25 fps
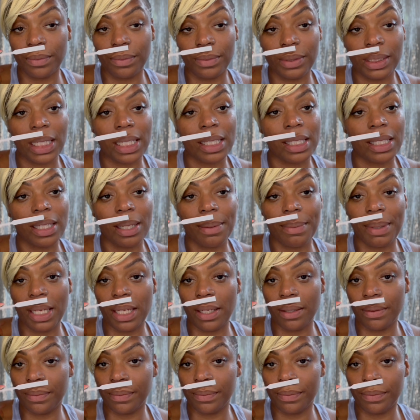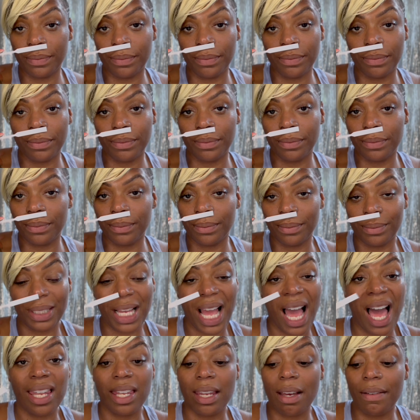Listen to me,
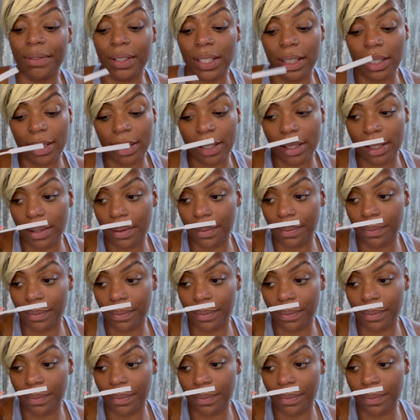I love this.